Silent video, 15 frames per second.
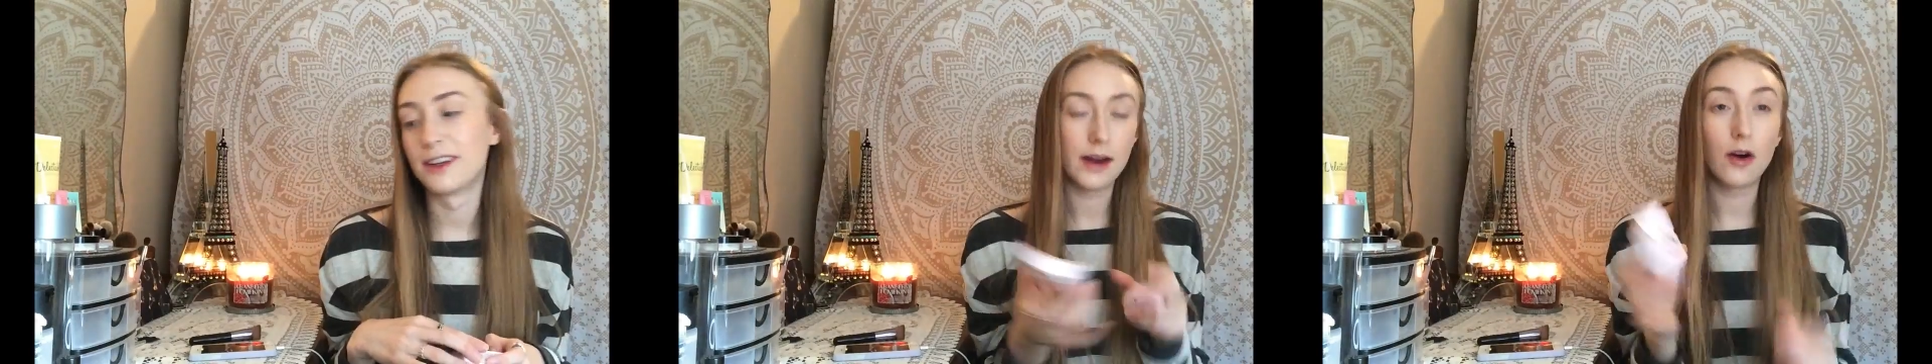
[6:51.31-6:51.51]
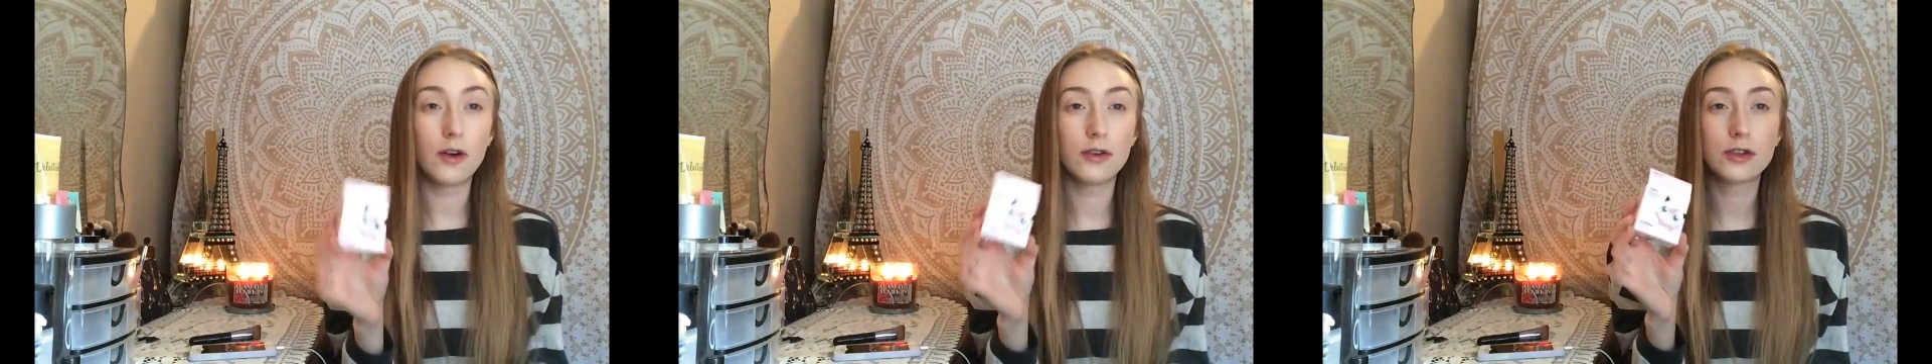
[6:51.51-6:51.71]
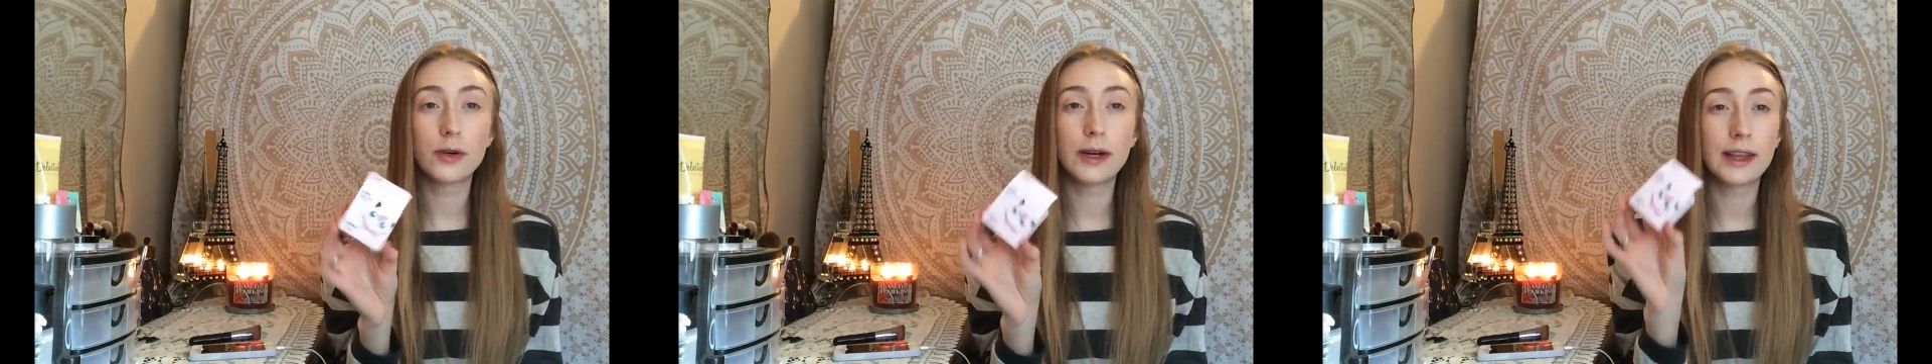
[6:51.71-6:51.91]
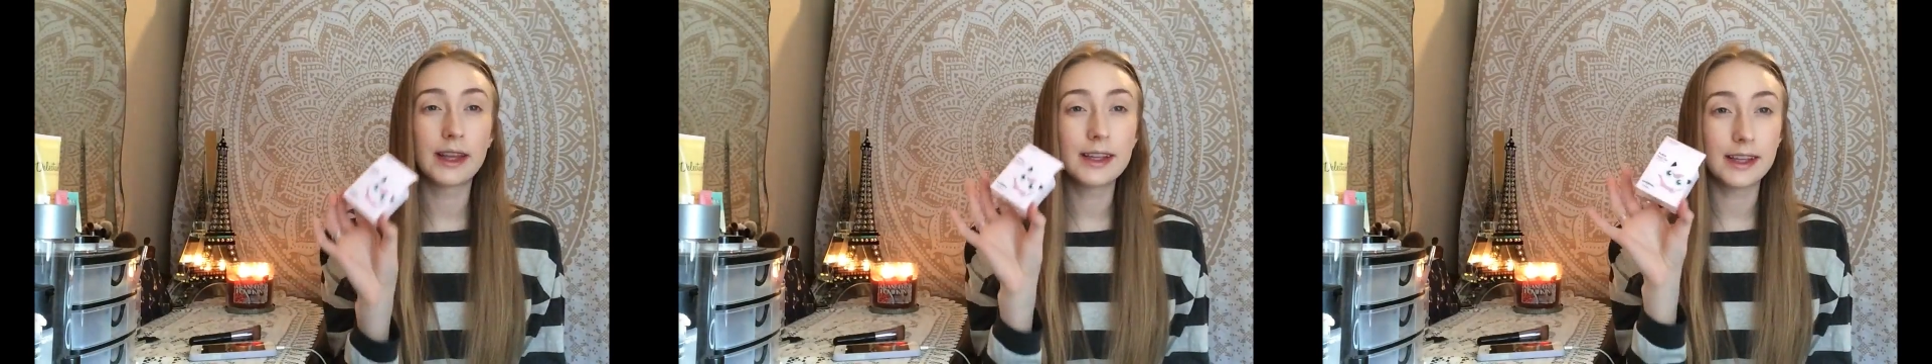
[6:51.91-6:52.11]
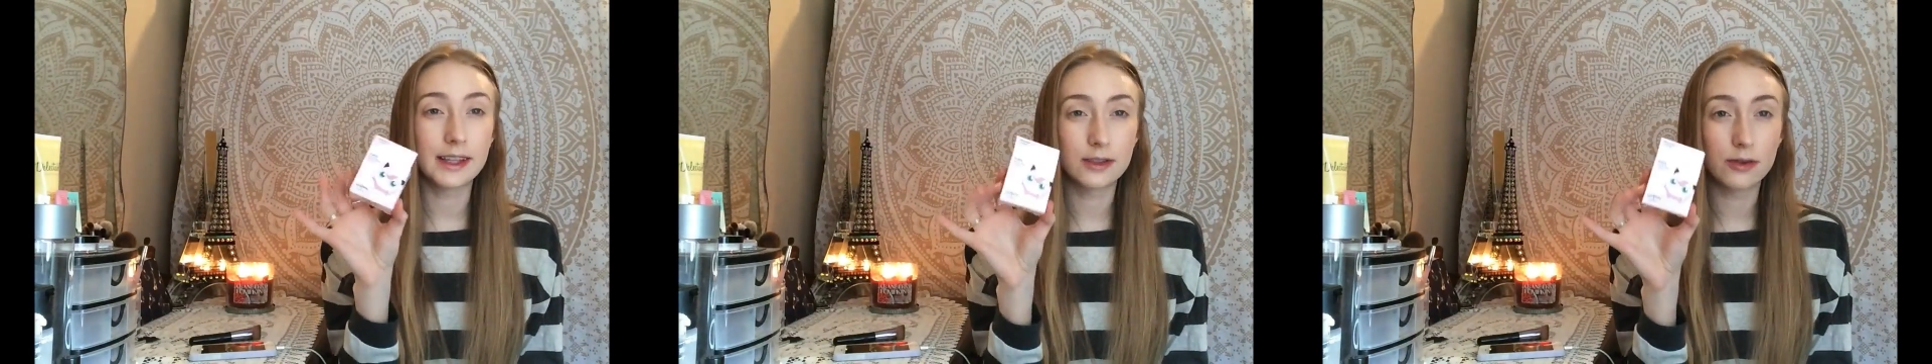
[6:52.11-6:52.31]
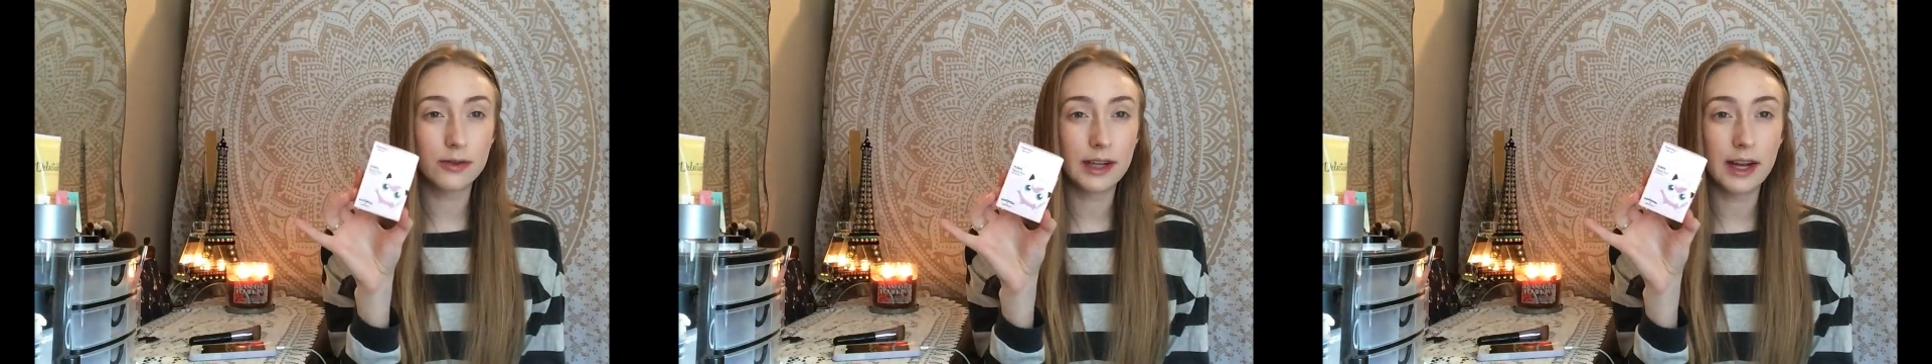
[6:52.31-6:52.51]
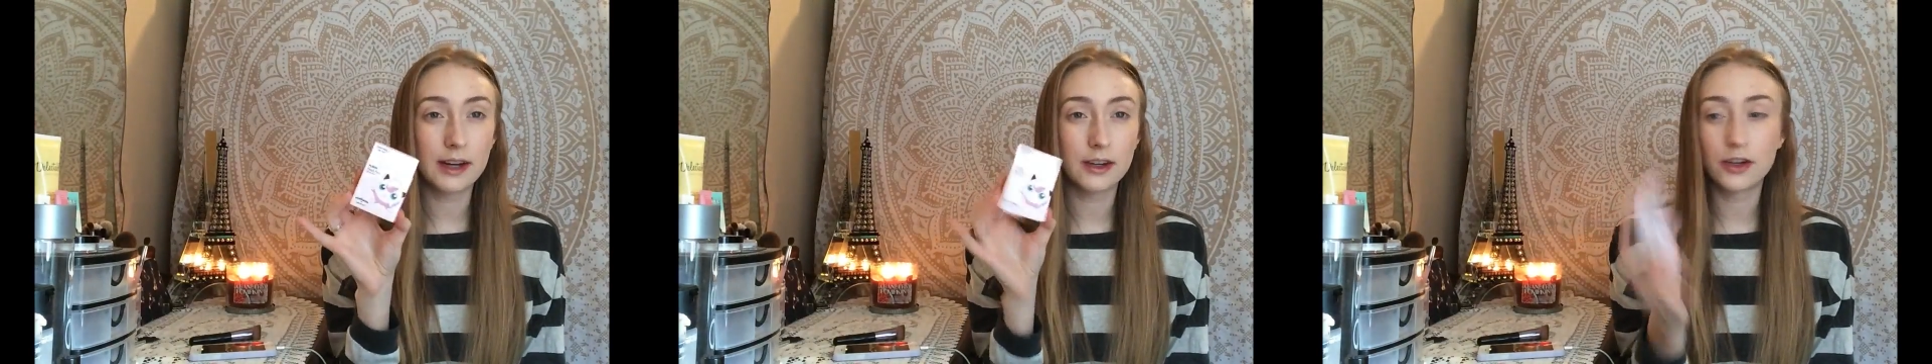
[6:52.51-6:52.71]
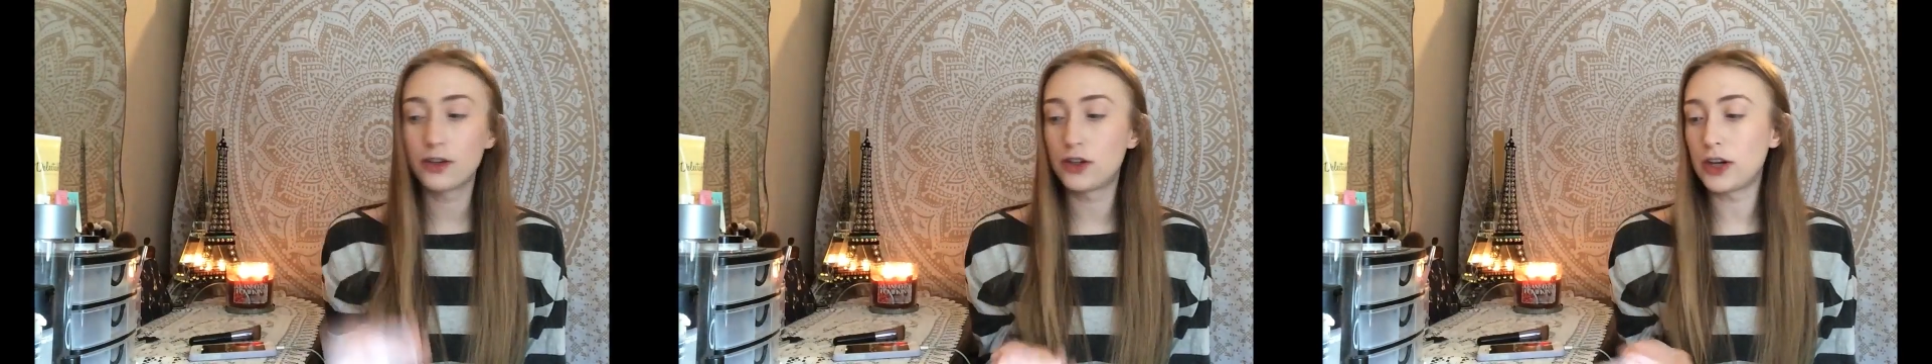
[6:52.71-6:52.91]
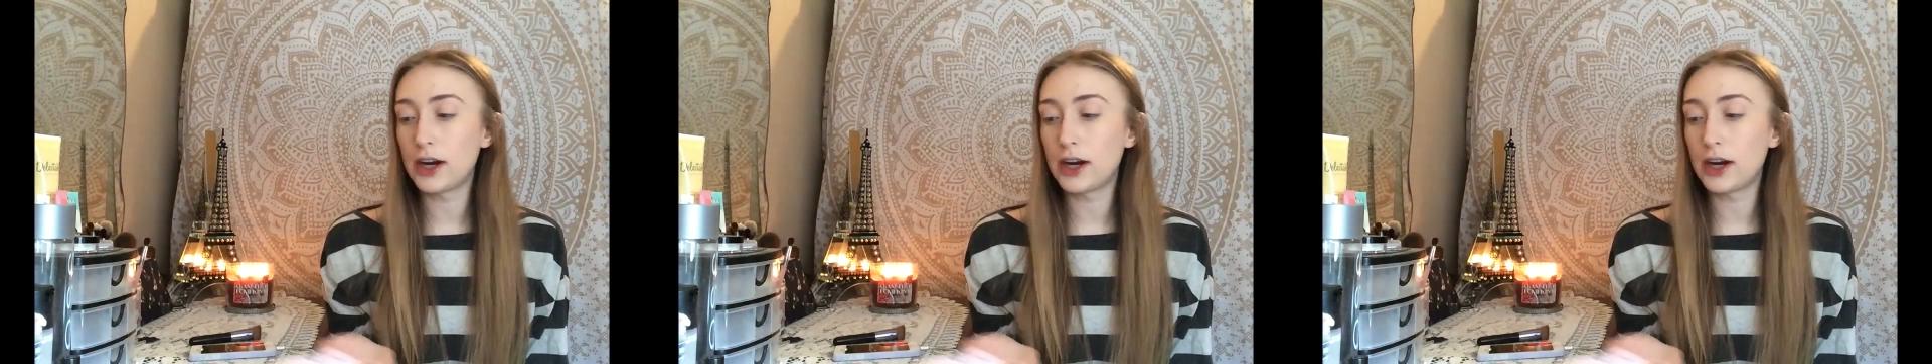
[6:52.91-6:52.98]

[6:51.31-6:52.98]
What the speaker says: And also I think this only had two